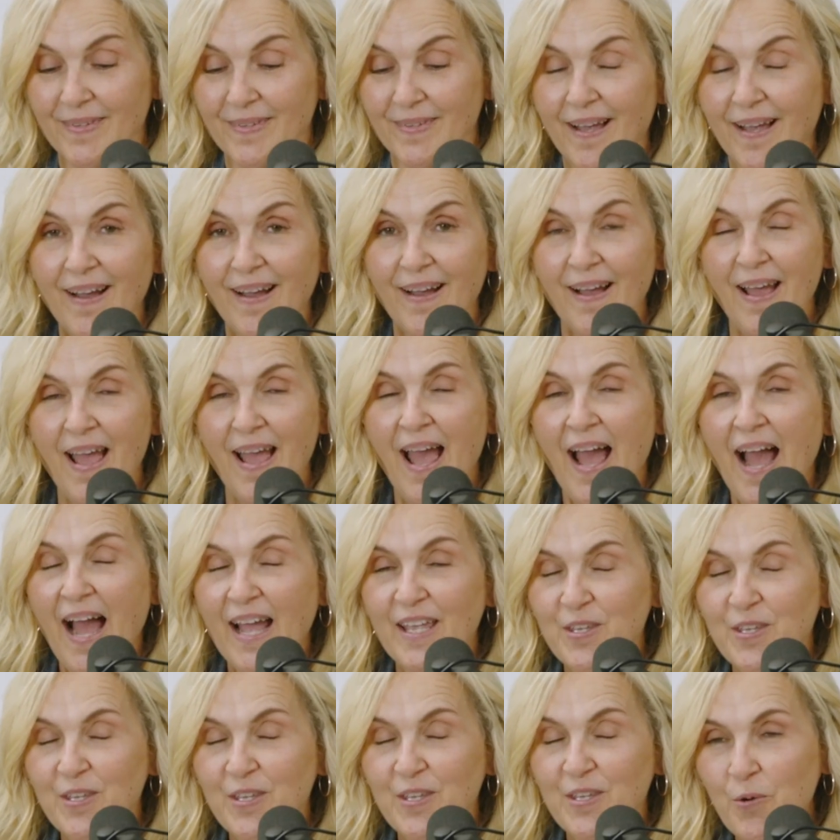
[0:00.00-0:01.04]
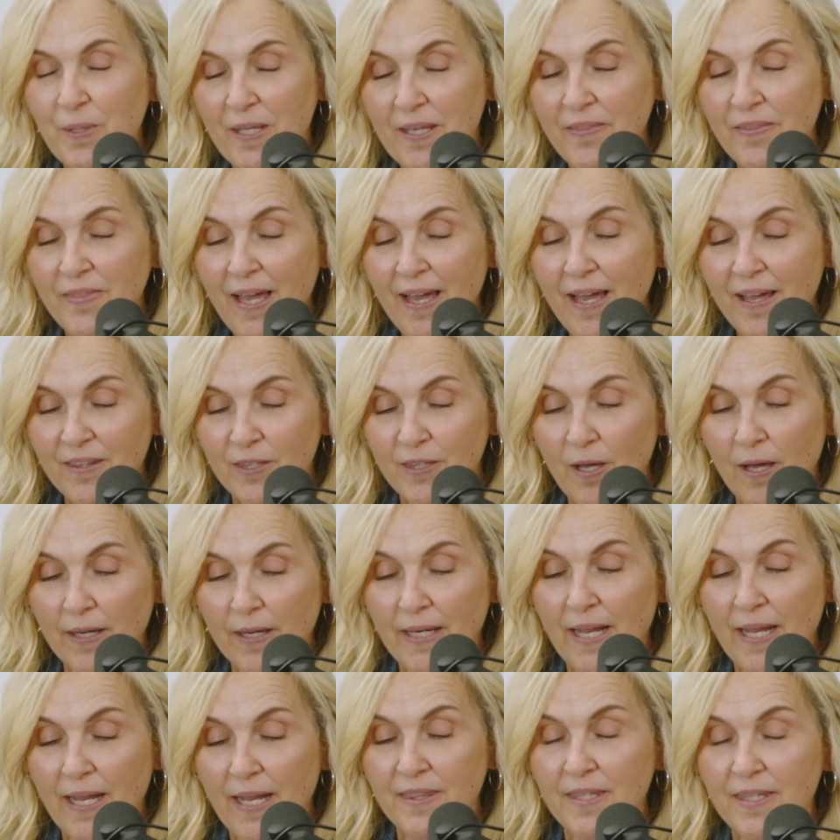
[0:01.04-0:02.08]
Yeah. You know, in that
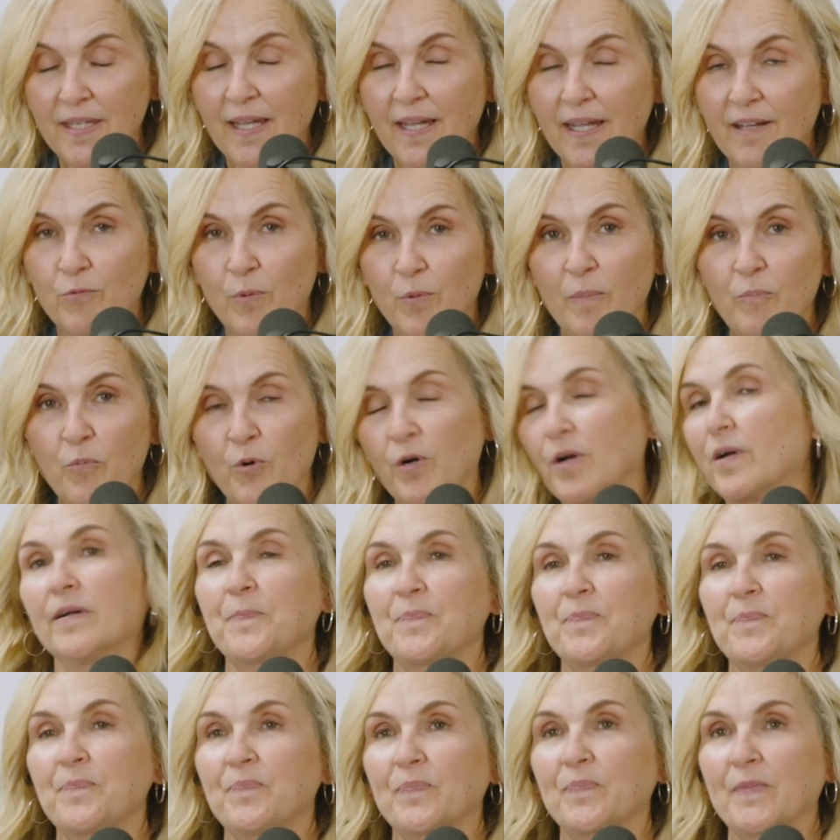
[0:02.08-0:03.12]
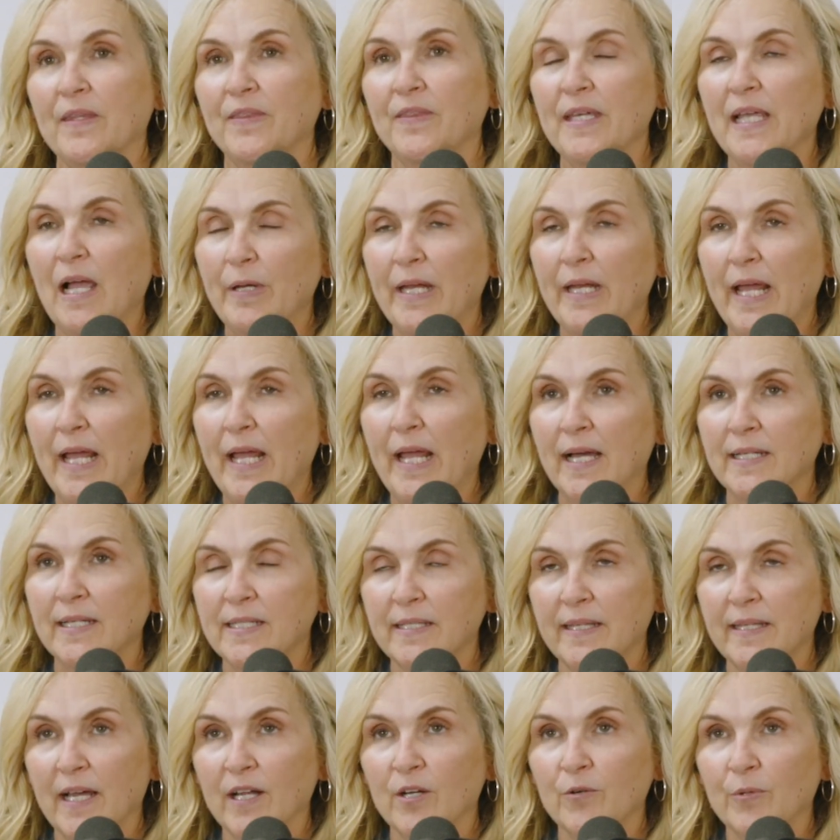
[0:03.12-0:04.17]
thought, I think I have one more thing I would add
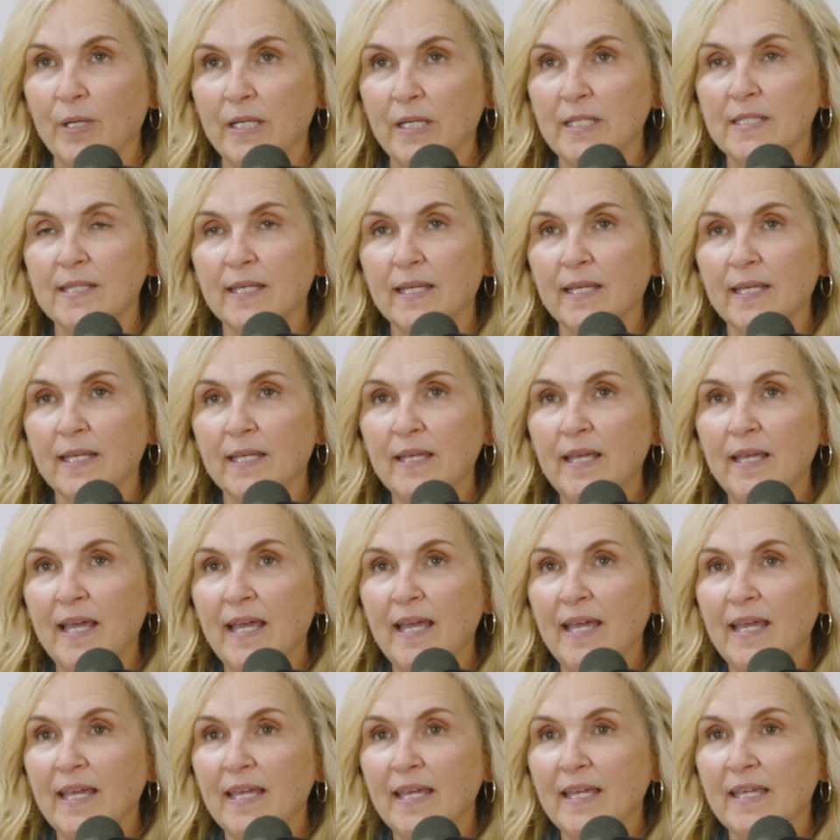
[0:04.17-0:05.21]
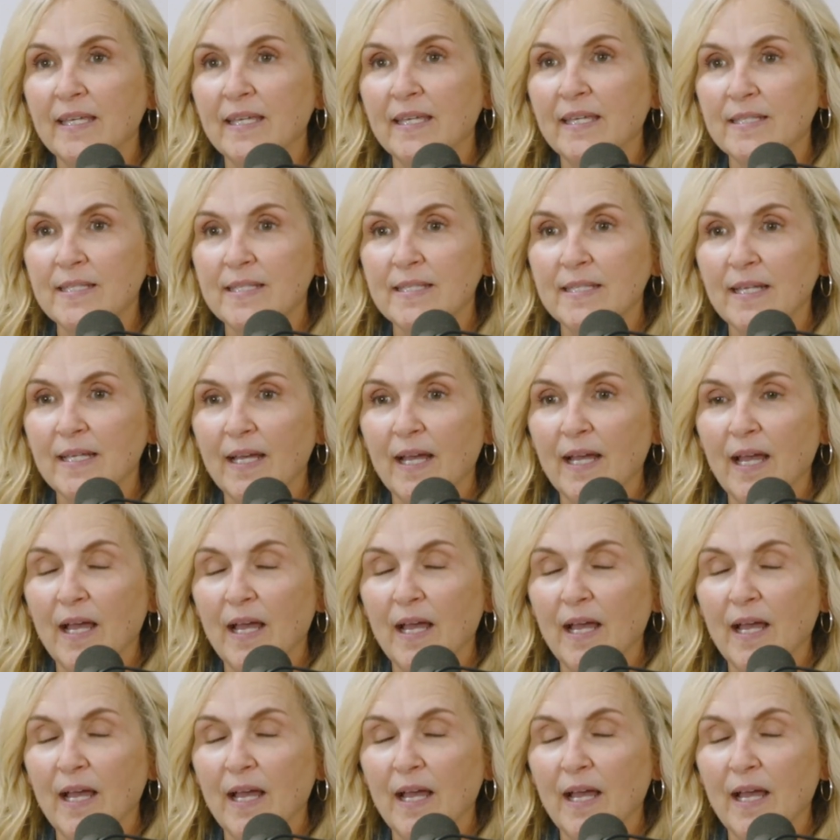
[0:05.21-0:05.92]
to that grace thing is